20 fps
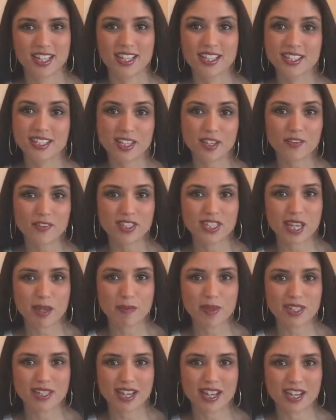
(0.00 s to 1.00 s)

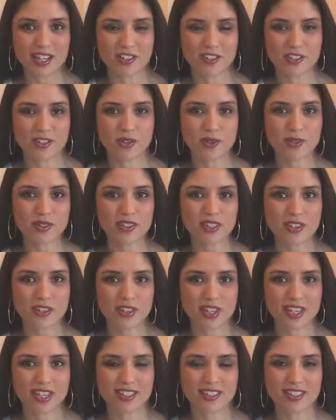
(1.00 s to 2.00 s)
Self-sabotage also
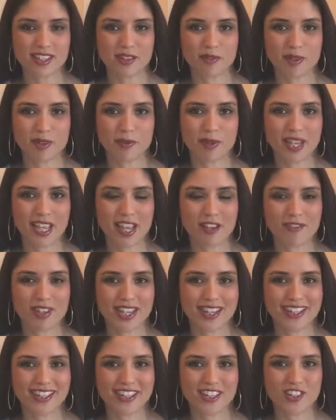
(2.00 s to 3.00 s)
kicks in when we have
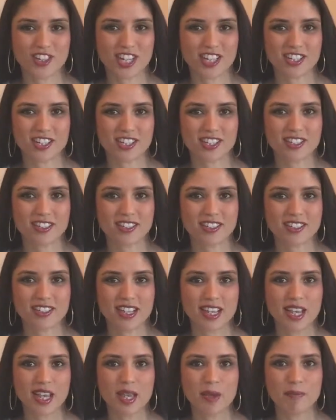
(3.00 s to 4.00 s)
hidden agendas
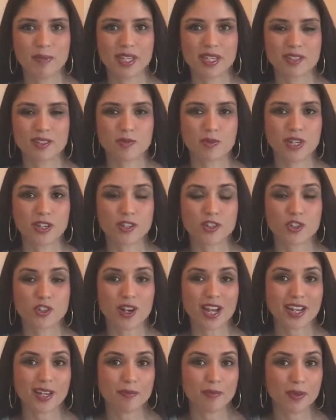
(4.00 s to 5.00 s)
because when you
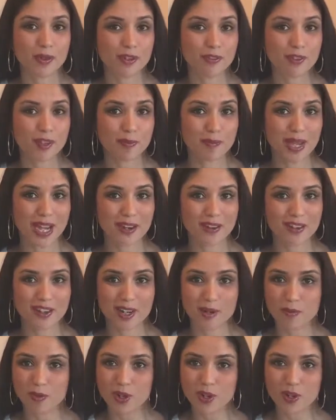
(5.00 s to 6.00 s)
try to prove your
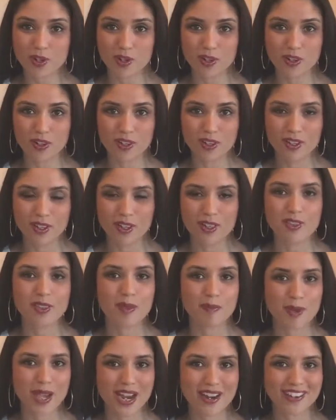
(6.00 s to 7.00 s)
paradigm wrong,
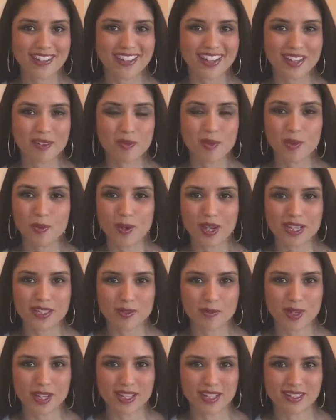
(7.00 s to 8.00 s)
the paradigm
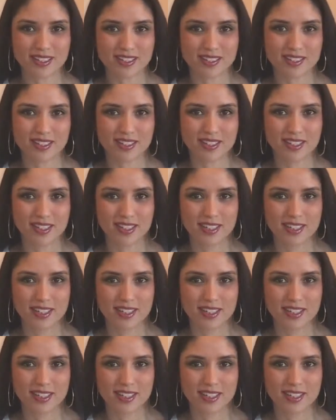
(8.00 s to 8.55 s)
always wins.